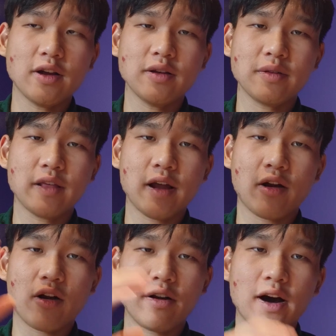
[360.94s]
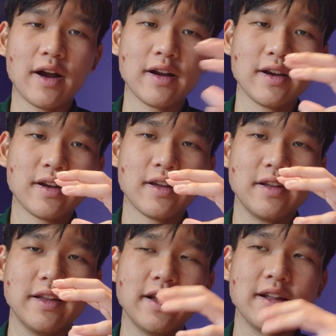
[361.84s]
are not
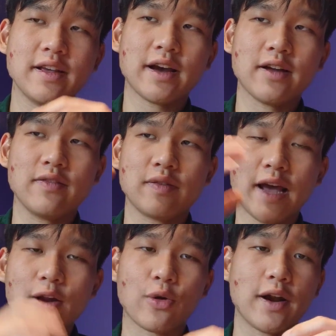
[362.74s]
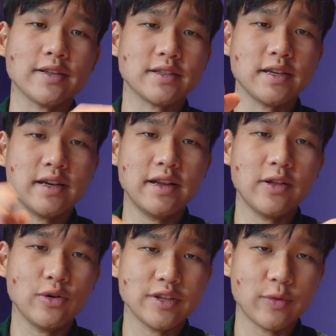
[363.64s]
neatly kind of categorized in
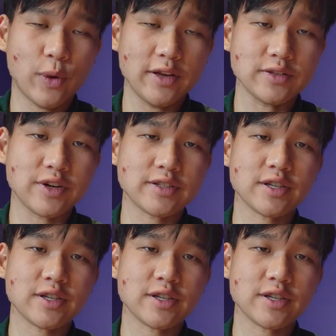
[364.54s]
those ways, right?